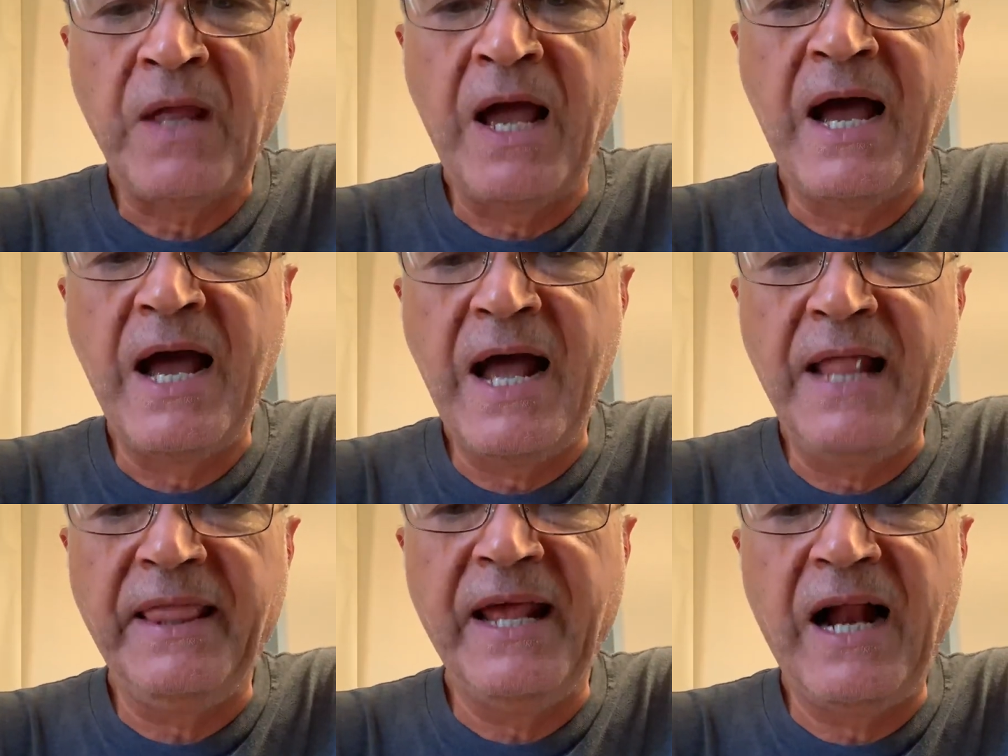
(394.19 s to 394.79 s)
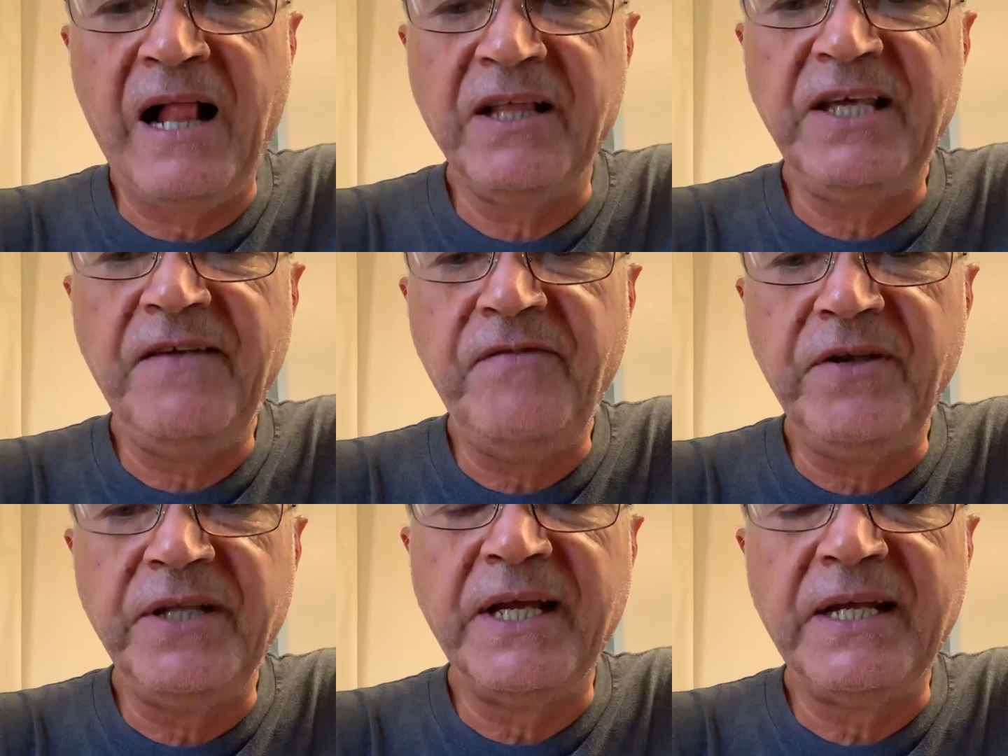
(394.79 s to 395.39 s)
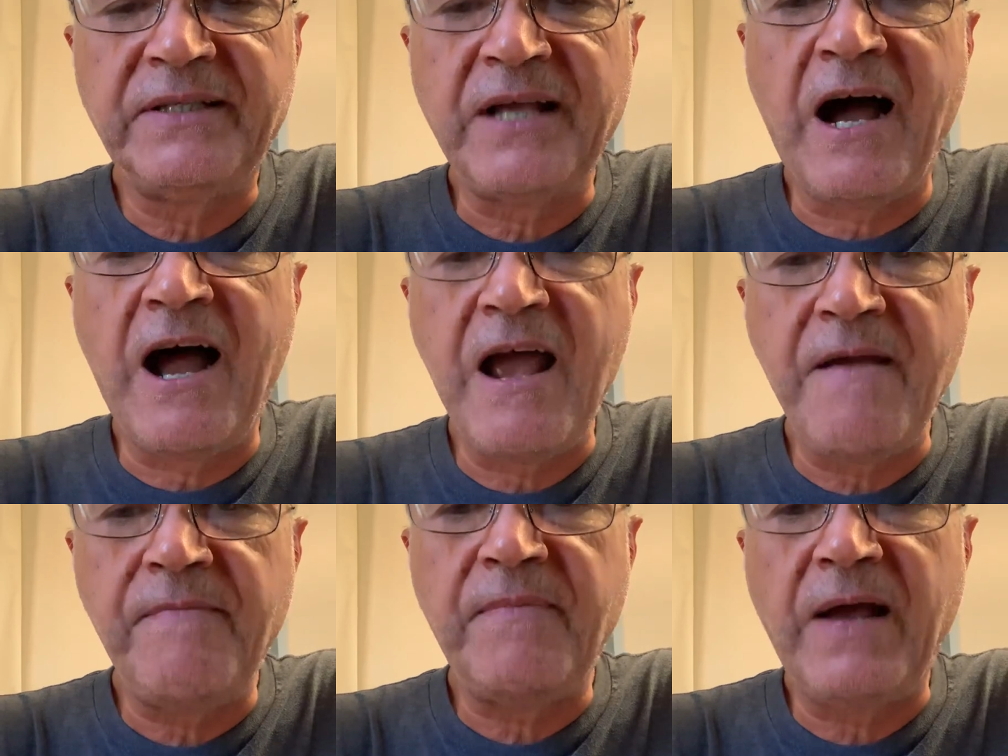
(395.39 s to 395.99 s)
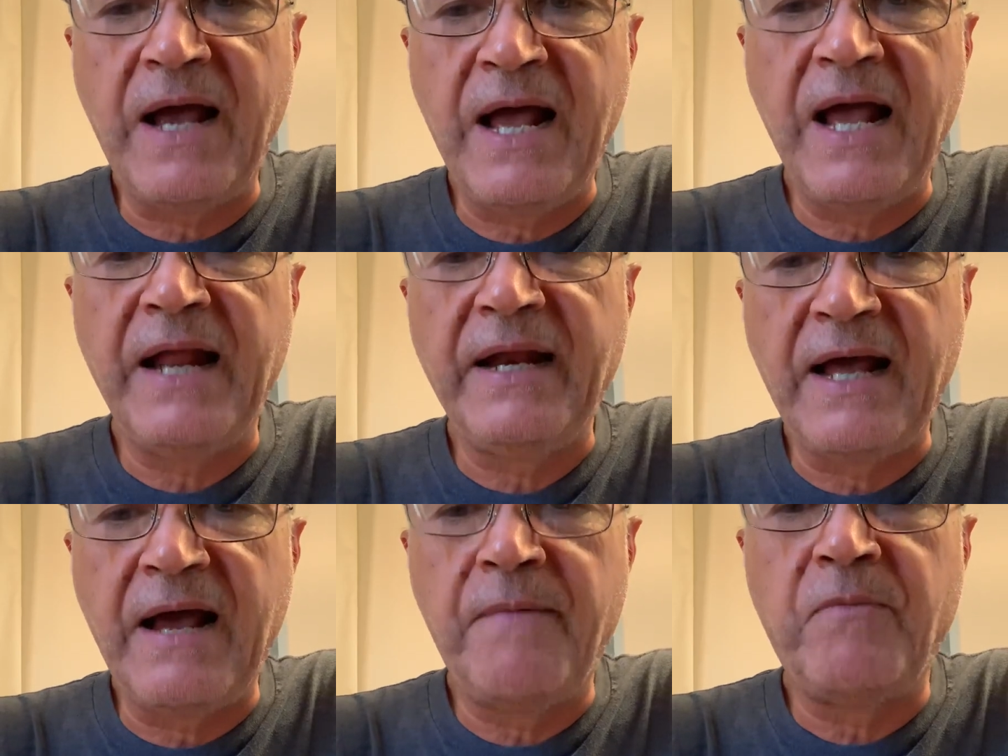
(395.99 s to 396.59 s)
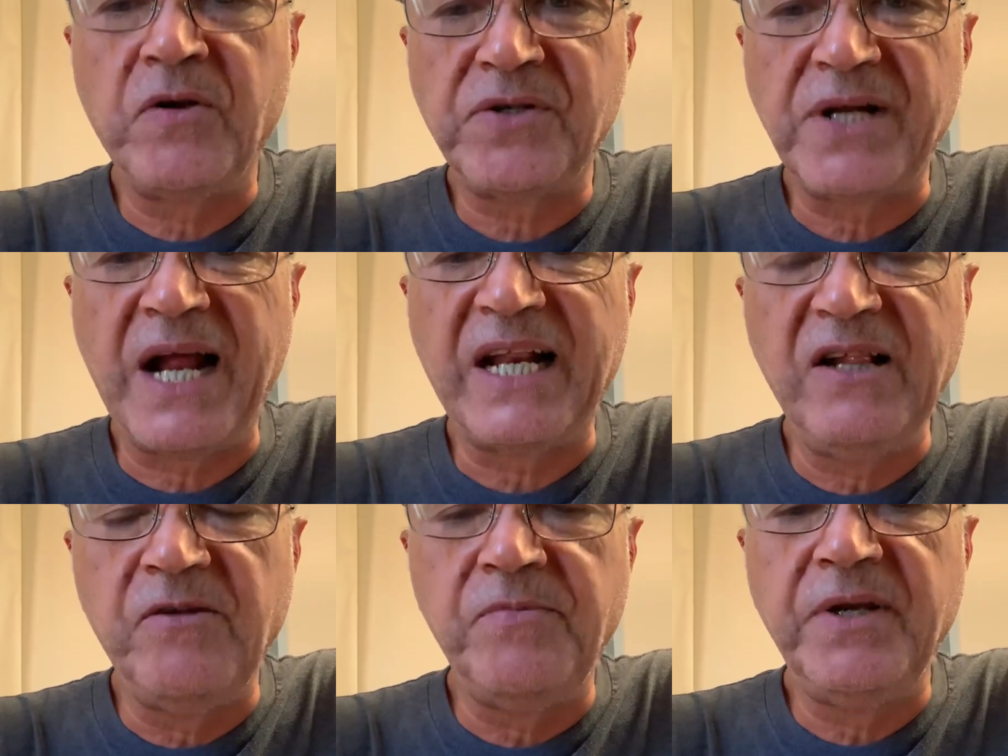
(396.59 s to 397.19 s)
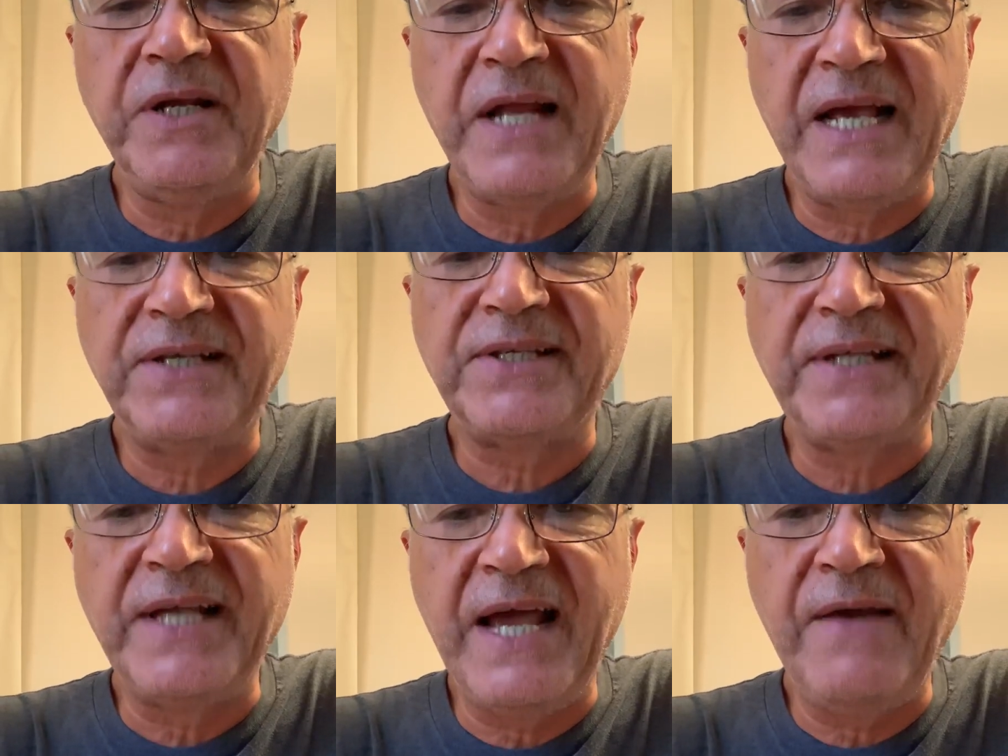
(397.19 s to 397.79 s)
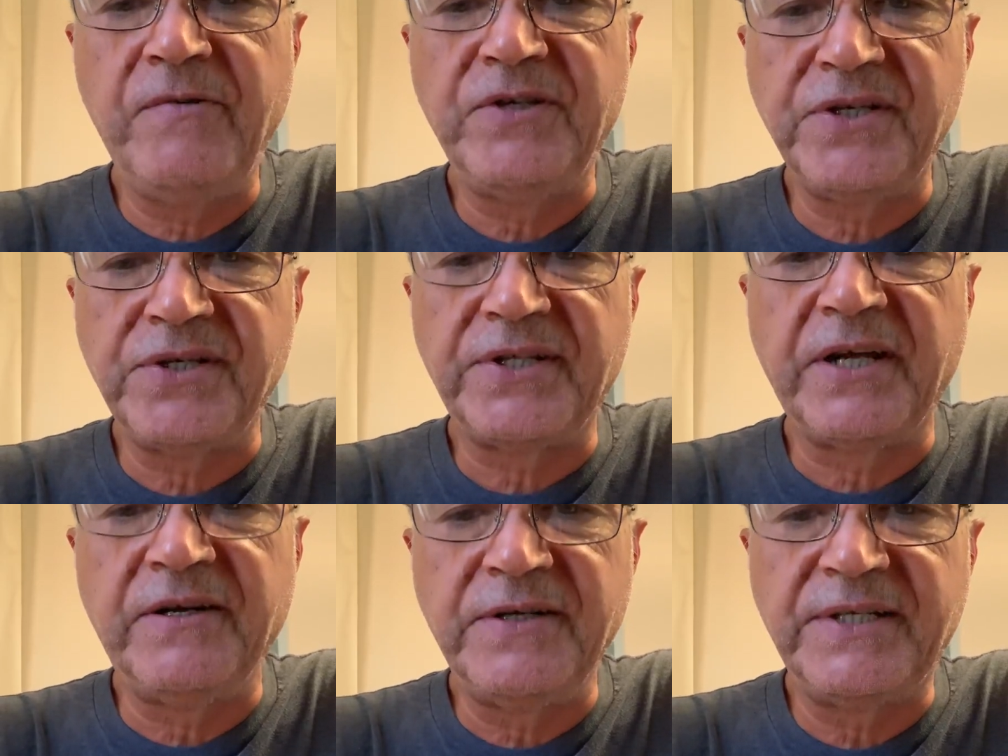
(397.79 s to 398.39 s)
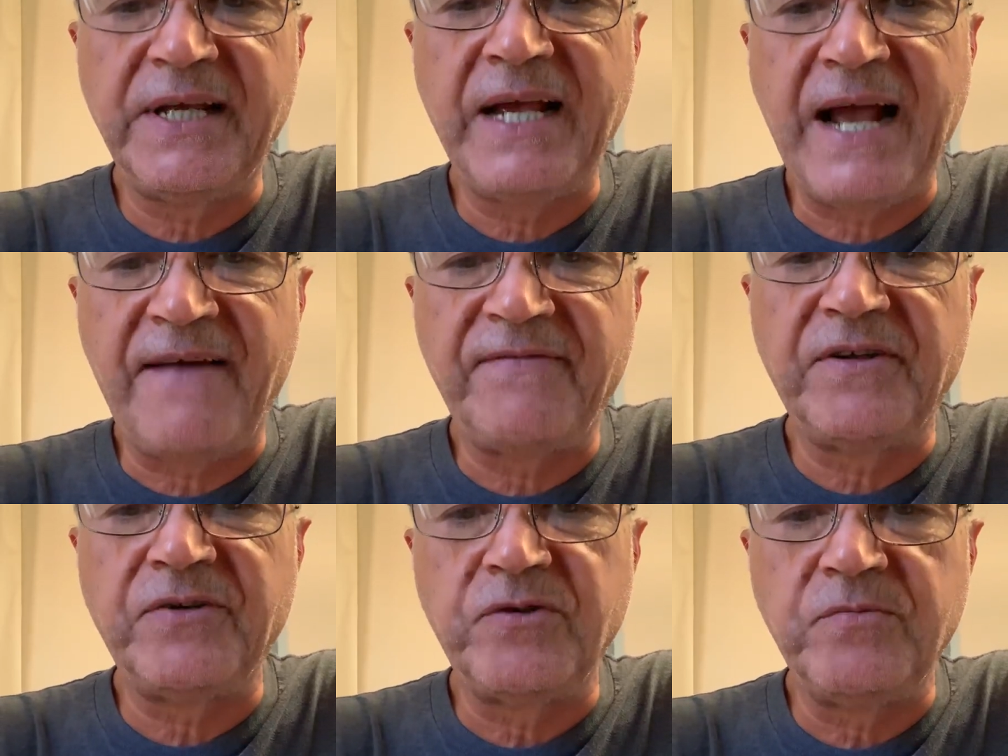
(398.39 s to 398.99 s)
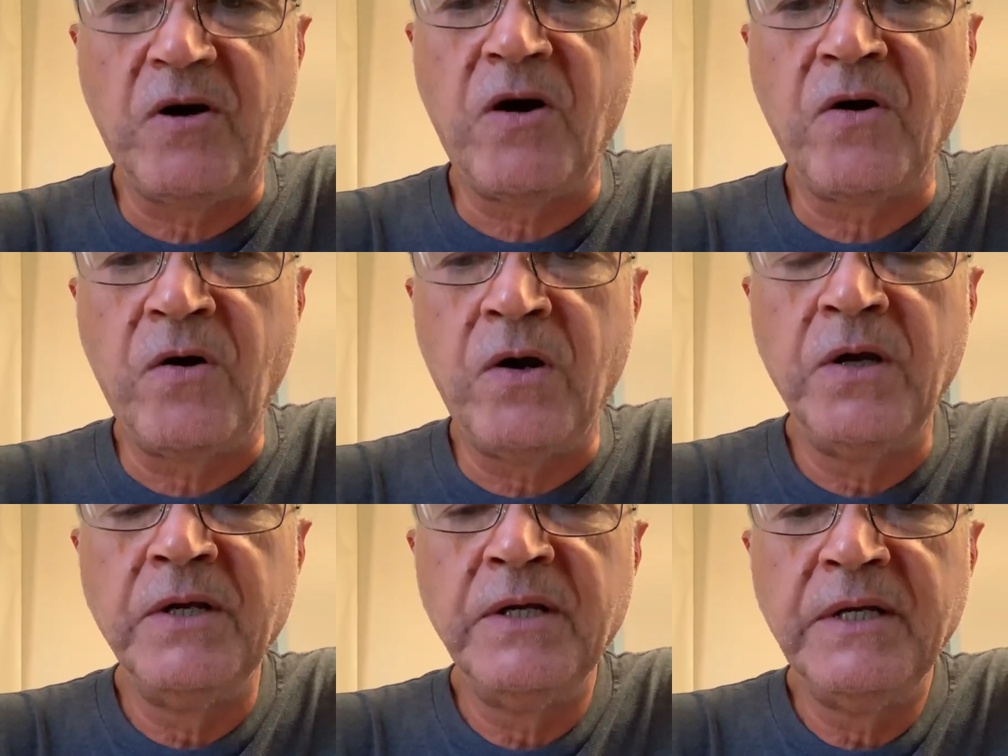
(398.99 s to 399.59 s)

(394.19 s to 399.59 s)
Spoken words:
And then I'll give you the time, and most likely it'll be next day, which is Thursday after tomorrow.